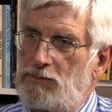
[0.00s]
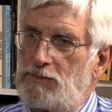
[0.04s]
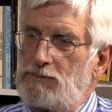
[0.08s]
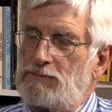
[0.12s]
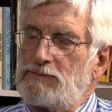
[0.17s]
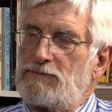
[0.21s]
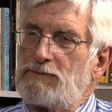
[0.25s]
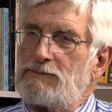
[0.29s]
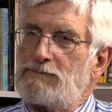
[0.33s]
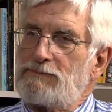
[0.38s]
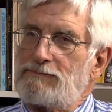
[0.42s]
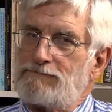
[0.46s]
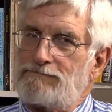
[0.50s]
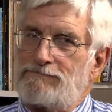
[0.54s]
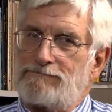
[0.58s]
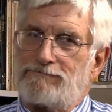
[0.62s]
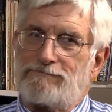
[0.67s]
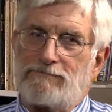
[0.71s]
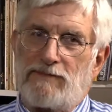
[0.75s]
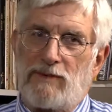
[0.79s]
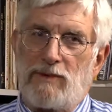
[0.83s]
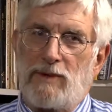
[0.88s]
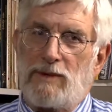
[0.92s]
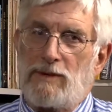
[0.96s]

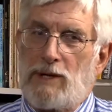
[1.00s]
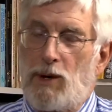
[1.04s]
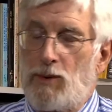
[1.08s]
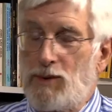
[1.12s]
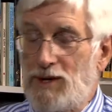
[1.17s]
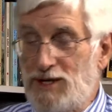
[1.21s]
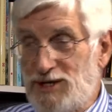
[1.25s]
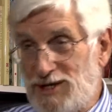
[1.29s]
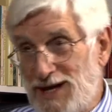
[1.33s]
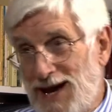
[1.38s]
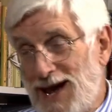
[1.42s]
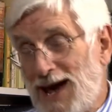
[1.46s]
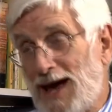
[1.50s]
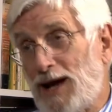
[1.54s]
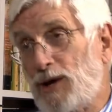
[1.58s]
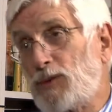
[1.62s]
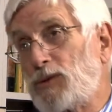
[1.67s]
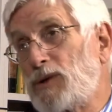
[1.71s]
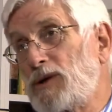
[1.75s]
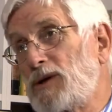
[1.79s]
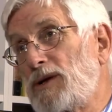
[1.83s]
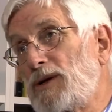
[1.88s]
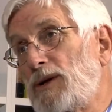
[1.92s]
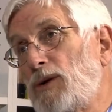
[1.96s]
I want to say
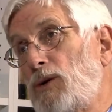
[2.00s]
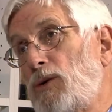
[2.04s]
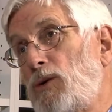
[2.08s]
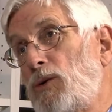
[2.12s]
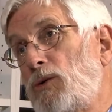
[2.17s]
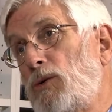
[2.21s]
adequately